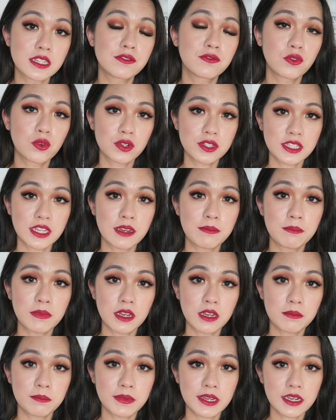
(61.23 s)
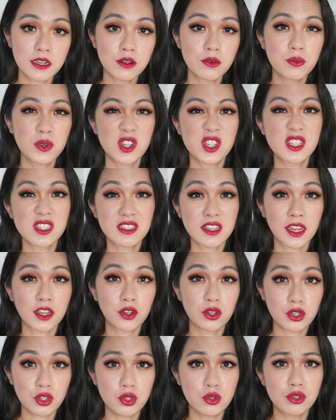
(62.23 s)
is 14mm, which is
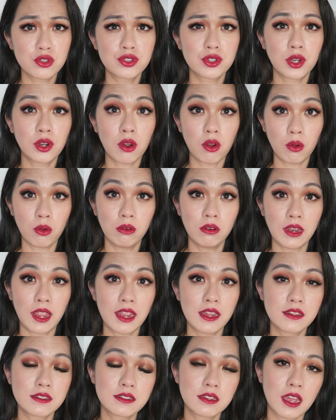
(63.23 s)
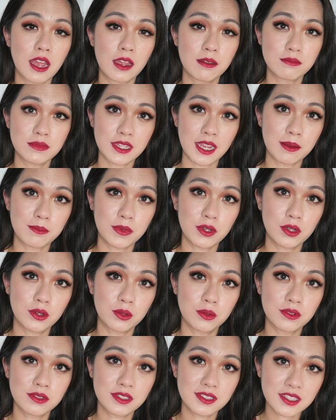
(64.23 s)
like your usual Olens
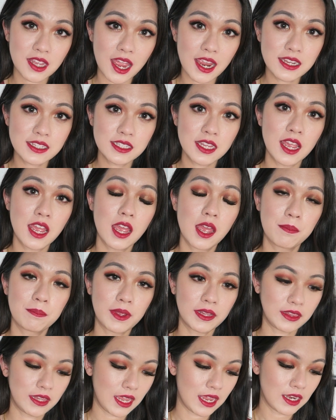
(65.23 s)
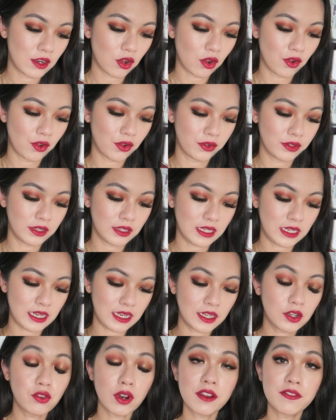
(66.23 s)
diameter size. But then on
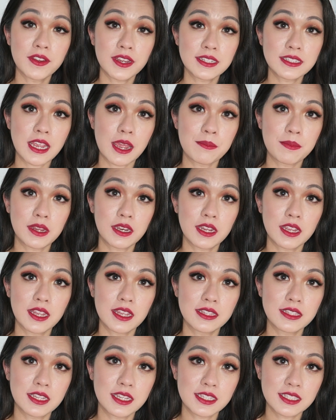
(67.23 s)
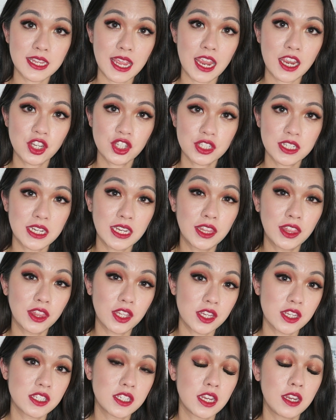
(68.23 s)
the graphic diameter, it is actually
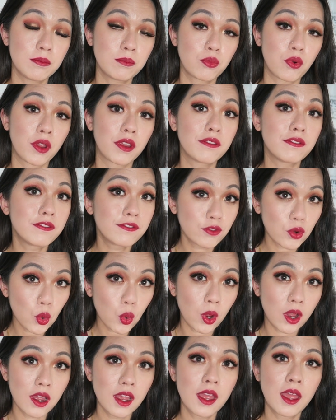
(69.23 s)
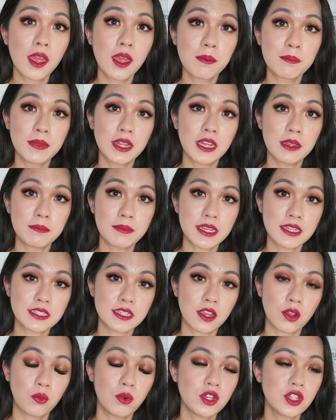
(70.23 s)

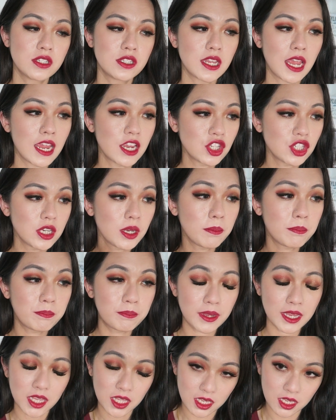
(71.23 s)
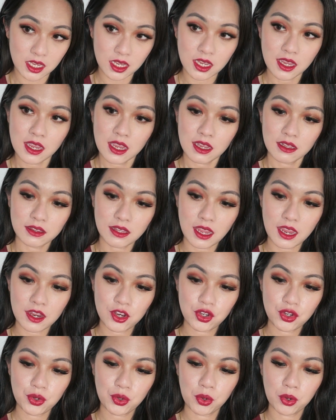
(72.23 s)
13.4mm, which is actually bigger
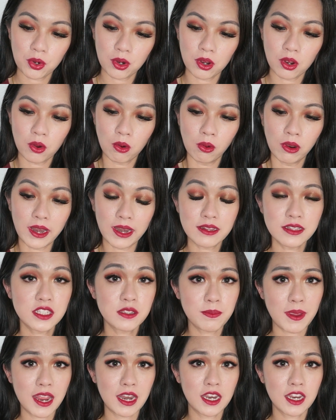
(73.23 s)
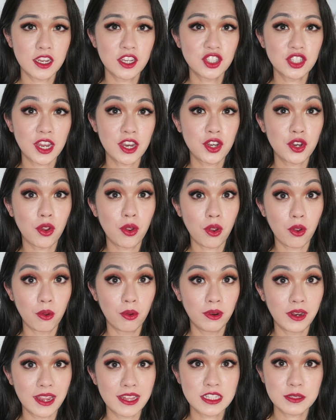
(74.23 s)
than your Olens Spanish and your
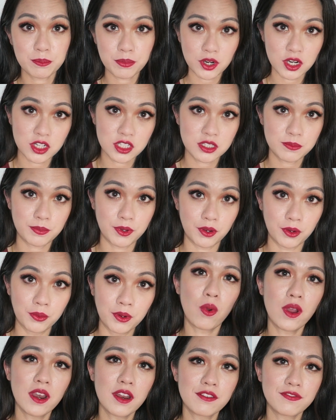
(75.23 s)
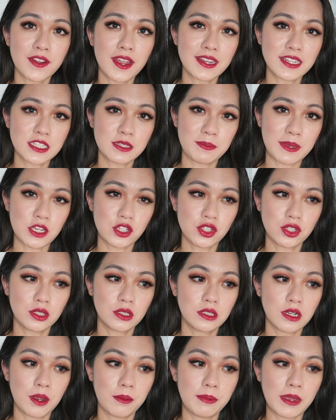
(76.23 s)
Olens Purple. What I find
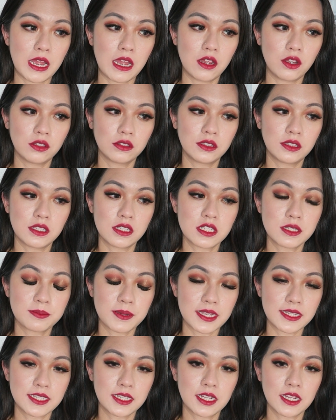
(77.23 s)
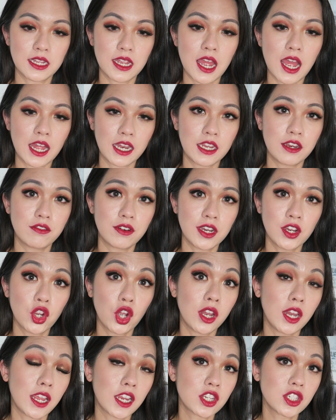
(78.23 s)
special about this particular Honeyring
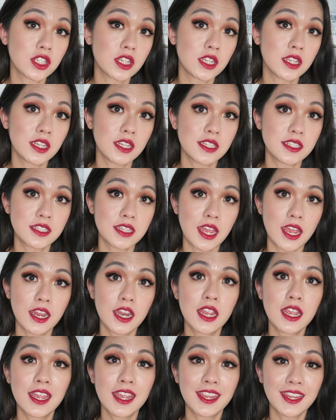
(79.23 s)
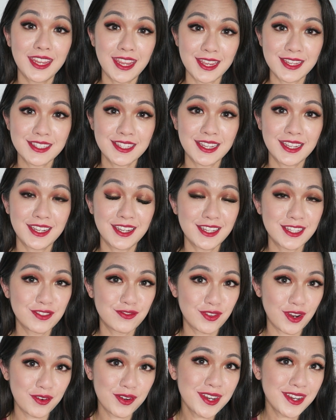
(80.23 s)
collection is that yes, it is
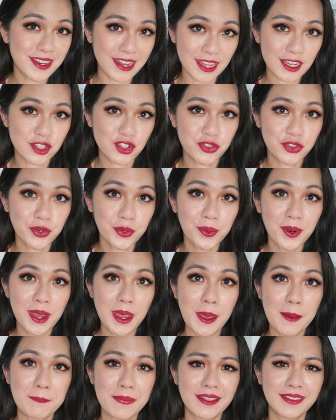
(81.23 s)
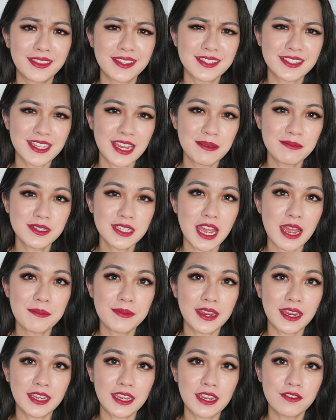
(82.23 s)
very natural, but at the same
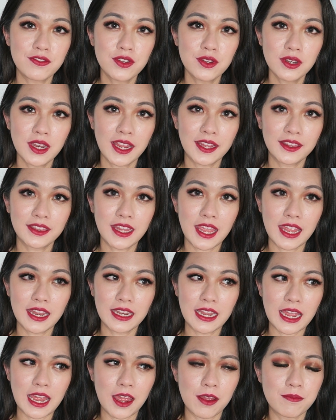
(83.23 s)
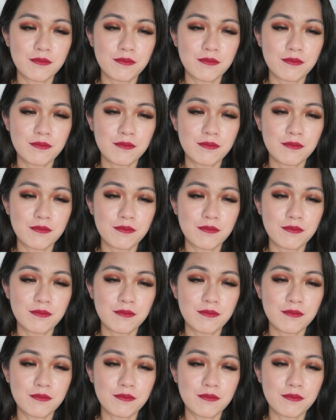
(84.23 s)
time it gives you like that